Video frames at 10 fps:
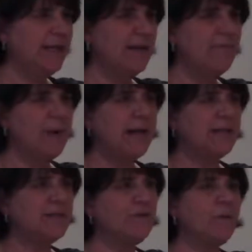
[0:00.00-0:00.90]
you have
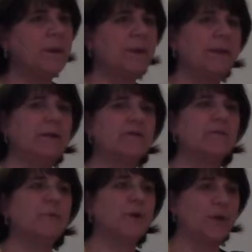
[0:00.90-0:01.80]
-4 millimeters
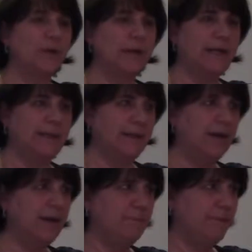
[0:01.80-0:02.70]
of mercury
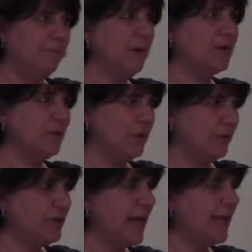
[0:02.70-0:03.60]
of pressure in
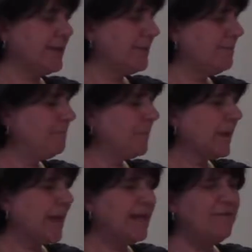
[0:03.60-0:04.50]
your chest.
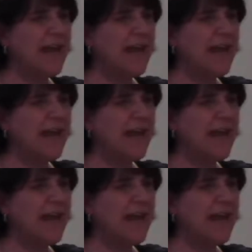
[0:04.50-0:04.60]
And if